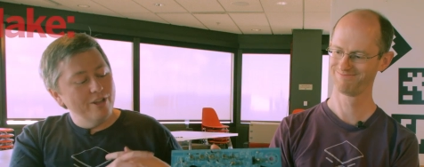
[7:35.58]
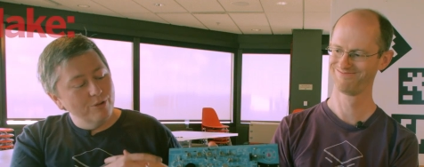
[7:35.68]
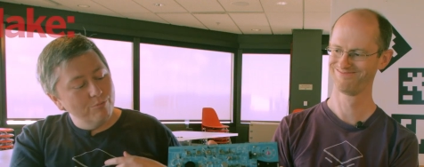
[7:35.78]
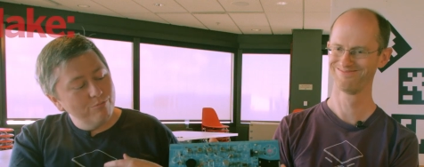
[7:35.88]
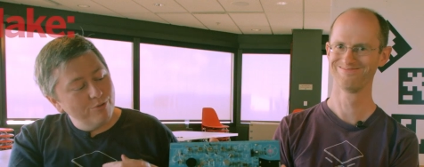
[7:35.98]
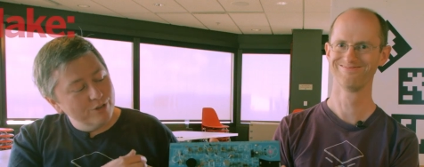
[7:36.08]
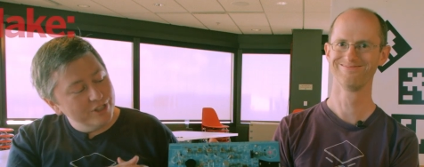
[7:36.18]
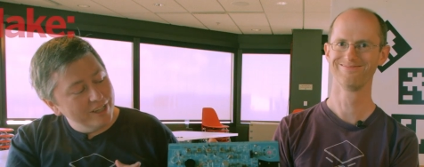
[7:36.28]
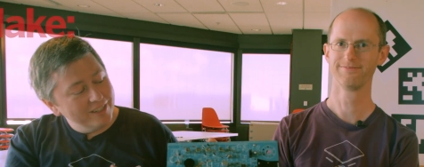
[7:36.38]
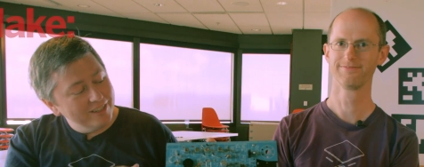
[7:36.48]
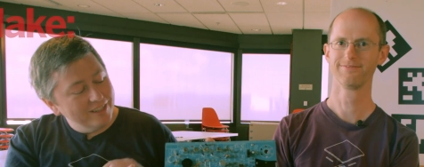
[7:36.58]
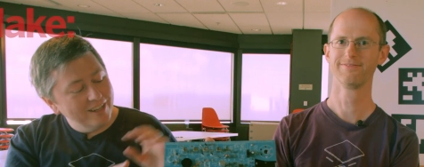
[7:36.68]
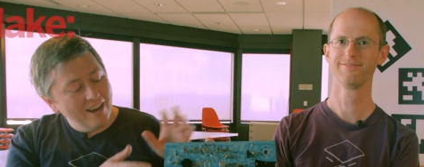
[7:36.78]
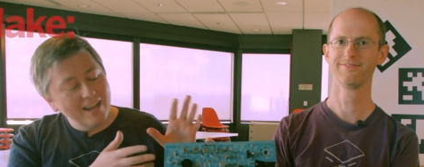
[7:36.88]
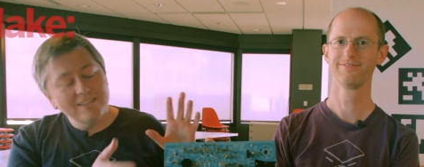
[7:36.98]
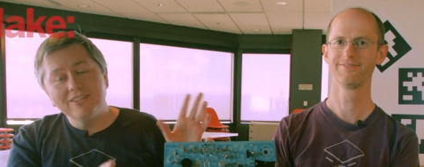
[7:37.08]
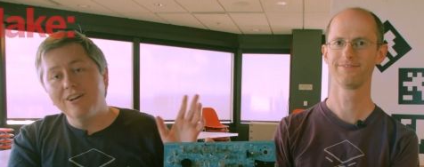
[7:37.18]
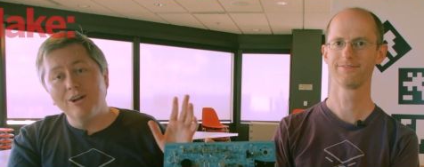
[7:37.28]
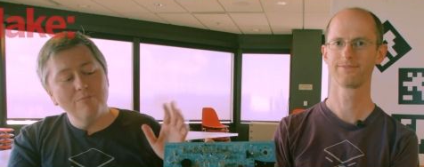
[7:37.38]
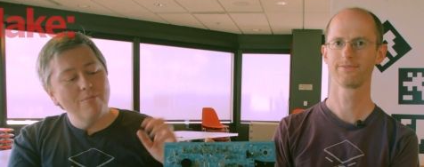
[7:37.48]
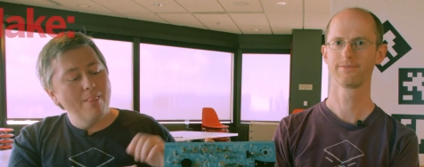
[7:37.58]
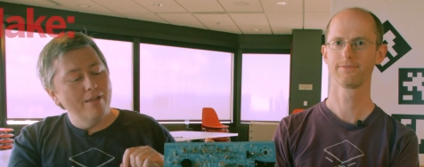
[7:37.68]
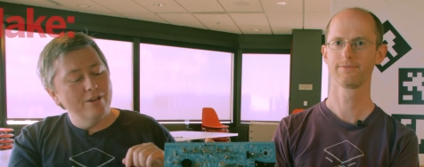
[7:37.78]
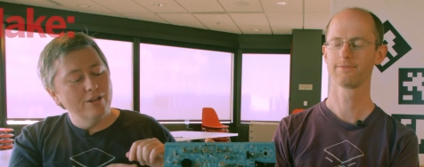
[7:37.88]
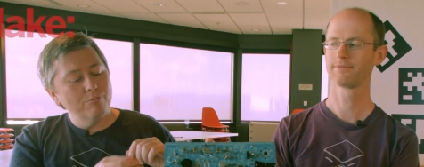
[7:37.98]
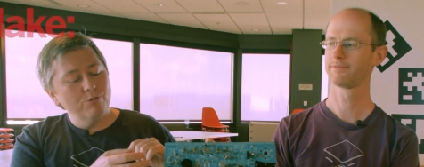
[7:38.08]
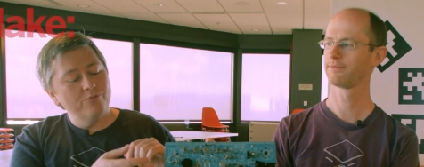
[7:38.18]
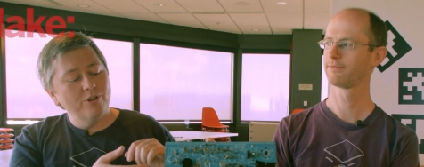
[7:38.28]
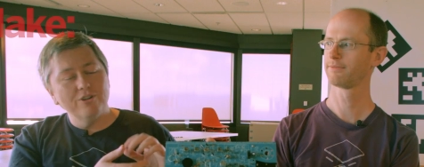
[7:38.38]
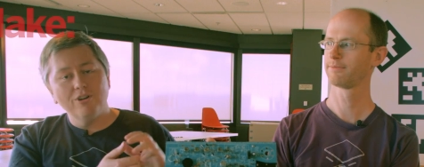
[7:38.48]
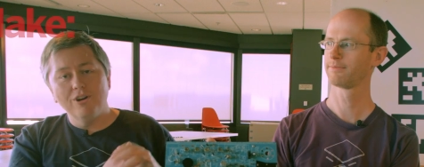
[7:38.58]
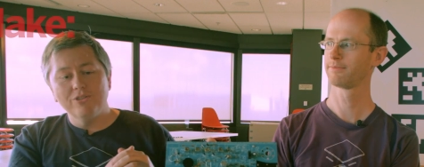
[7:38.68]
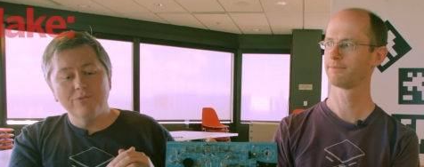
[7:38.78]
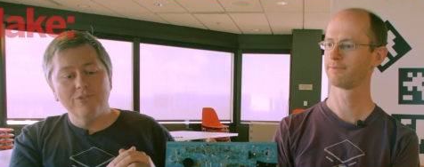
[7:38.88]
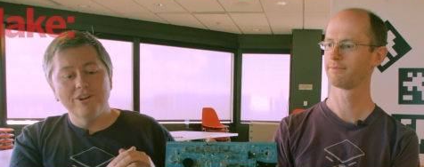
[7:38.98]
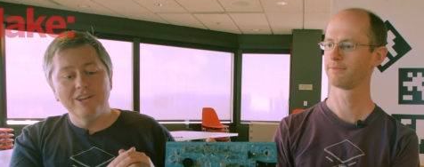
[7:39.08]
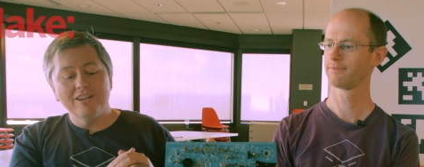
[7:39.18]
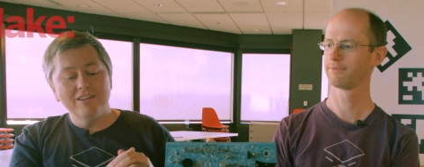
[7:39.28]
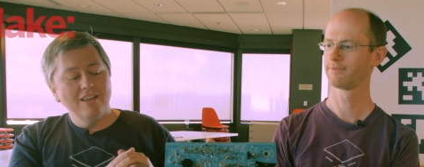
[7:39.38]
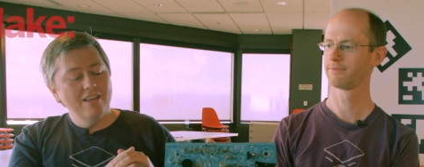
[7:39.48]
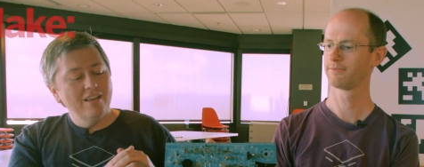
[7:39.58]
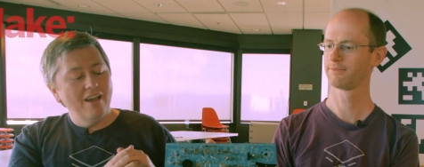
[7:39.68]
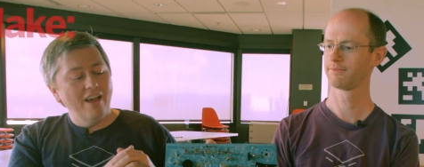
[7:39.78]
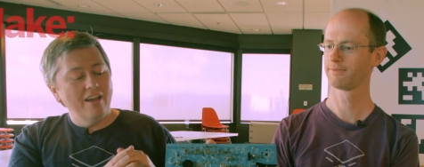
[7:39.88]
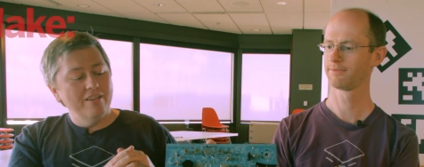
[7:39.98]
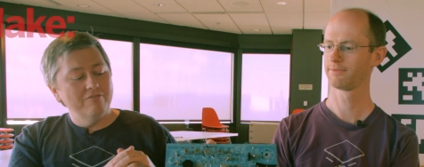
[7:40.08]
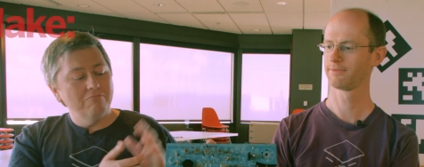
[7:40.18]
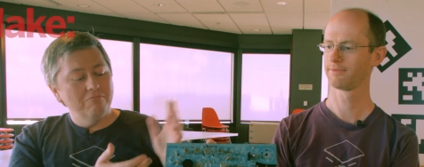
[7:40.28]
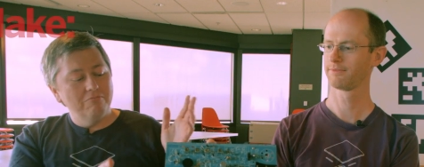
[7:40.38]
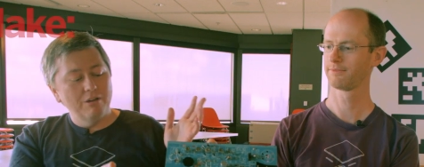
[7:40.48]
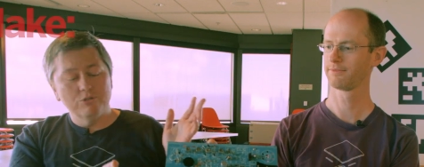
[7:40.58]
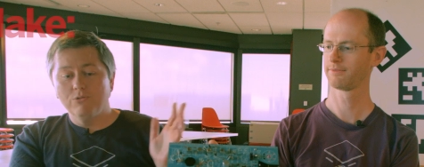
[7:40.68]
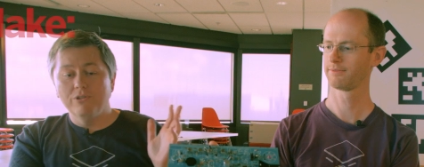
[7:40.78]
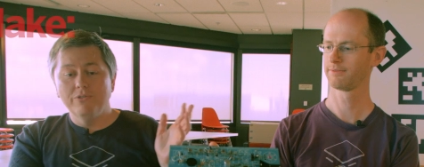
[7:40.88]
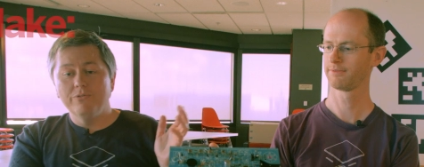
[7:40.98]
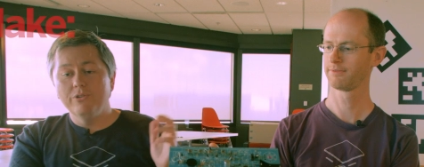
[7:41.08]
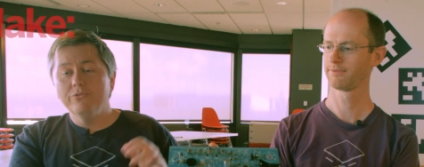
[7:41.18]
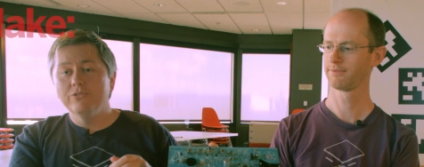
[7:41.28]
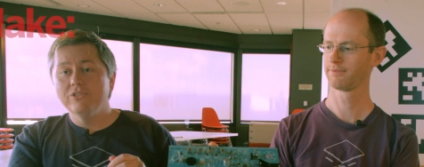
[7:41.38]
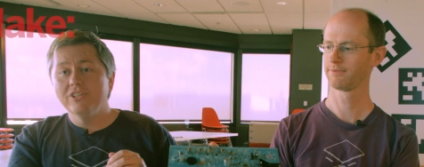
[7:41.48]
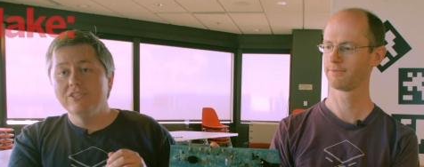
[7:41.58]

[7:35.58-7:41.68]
Speaker 1: radio project and, and hacked it up and uh, put a photodiode on the front end, and that was one of our very first